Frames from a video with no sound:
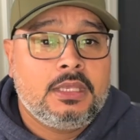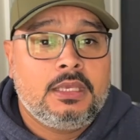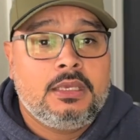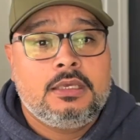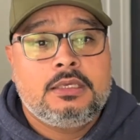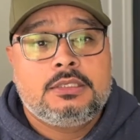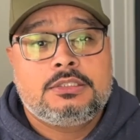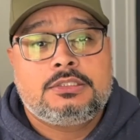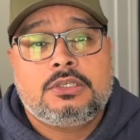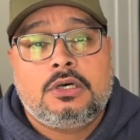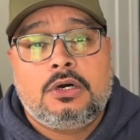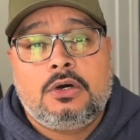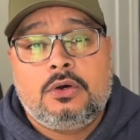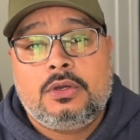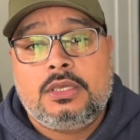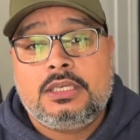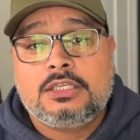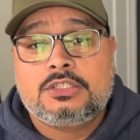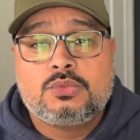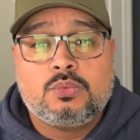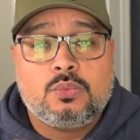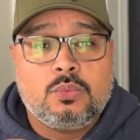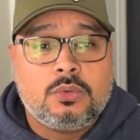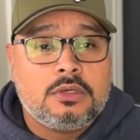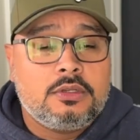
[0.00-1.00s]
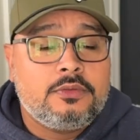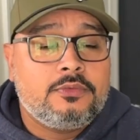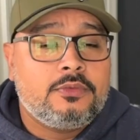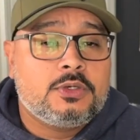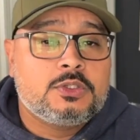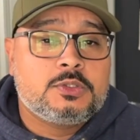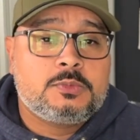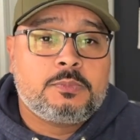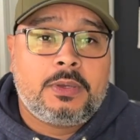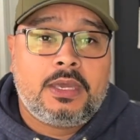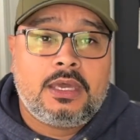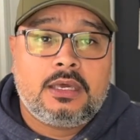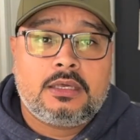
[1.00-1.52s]
So it's one of
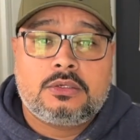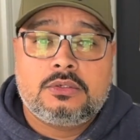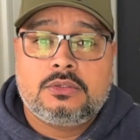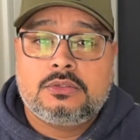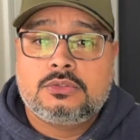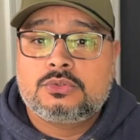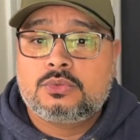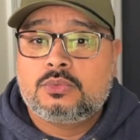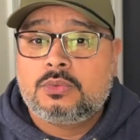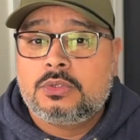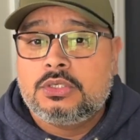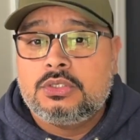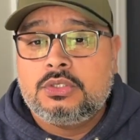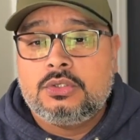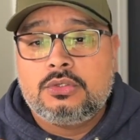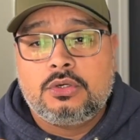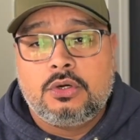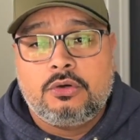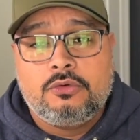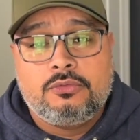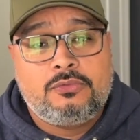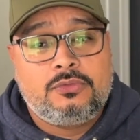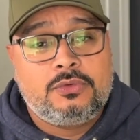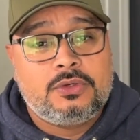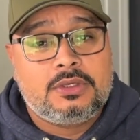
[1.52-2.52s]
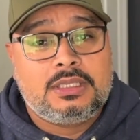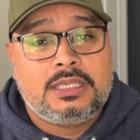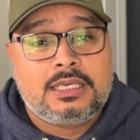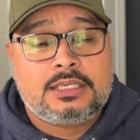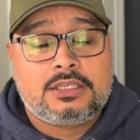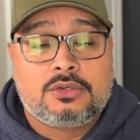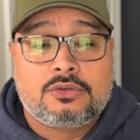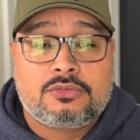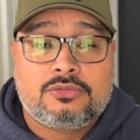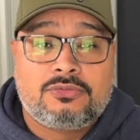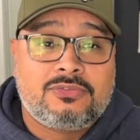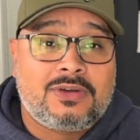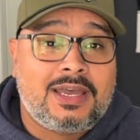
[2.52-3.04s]
those paddles where you don't feel like
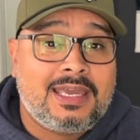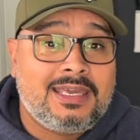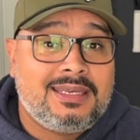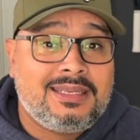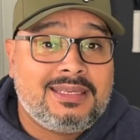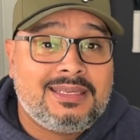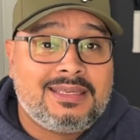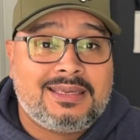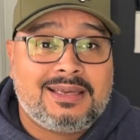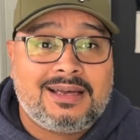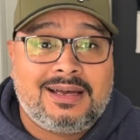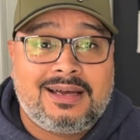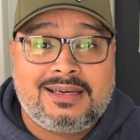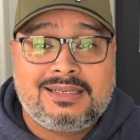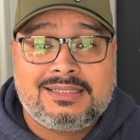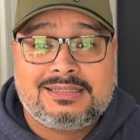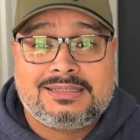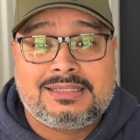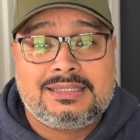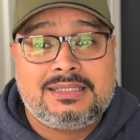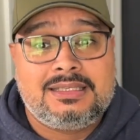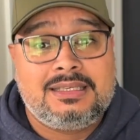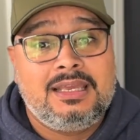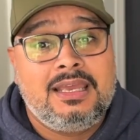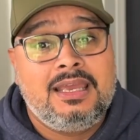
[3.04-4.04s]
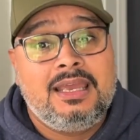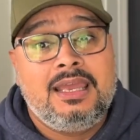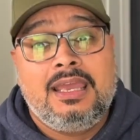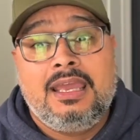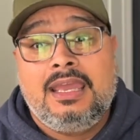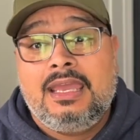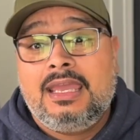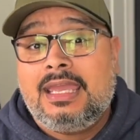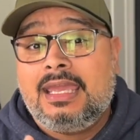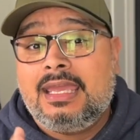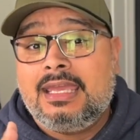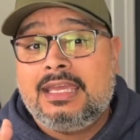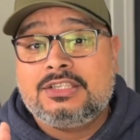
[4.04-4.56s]
you're fighting it, honestly.
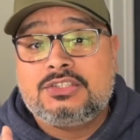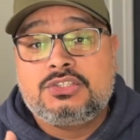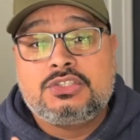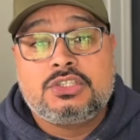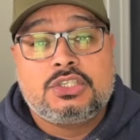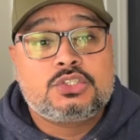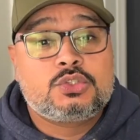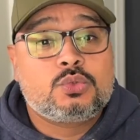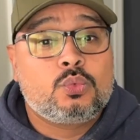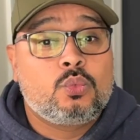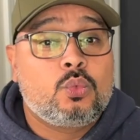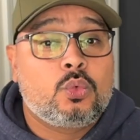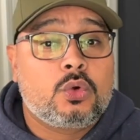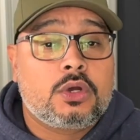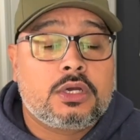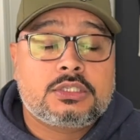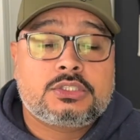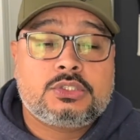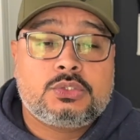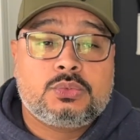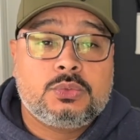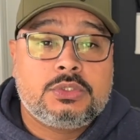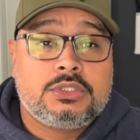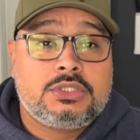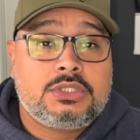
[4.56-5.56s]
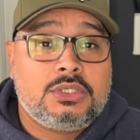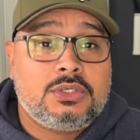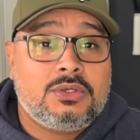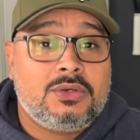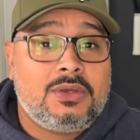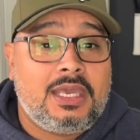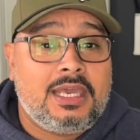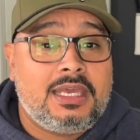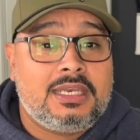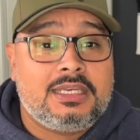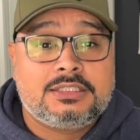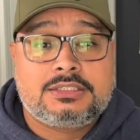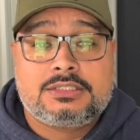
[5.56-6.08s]
It just works with you
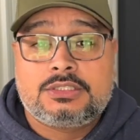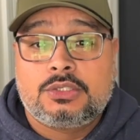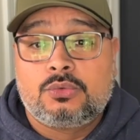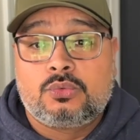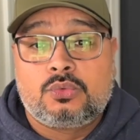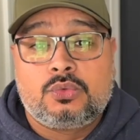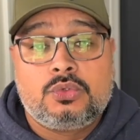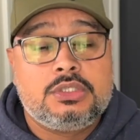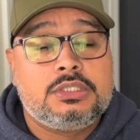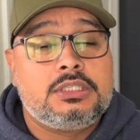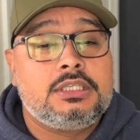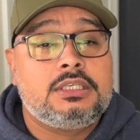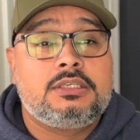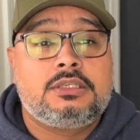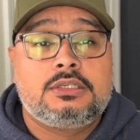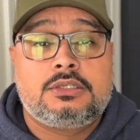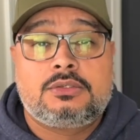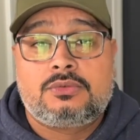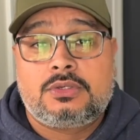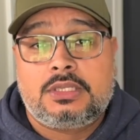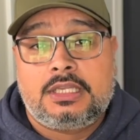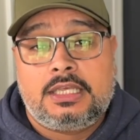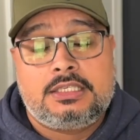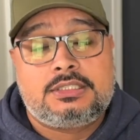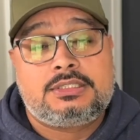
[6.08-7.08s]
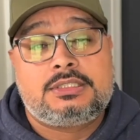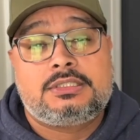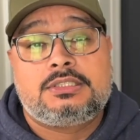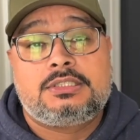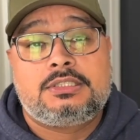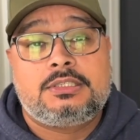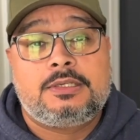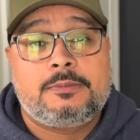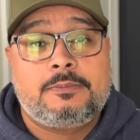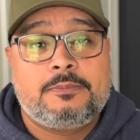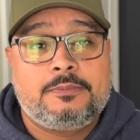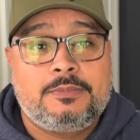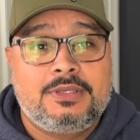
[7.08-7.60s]
and it's a really good
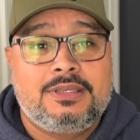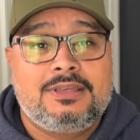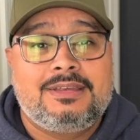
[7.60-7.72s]
relationship.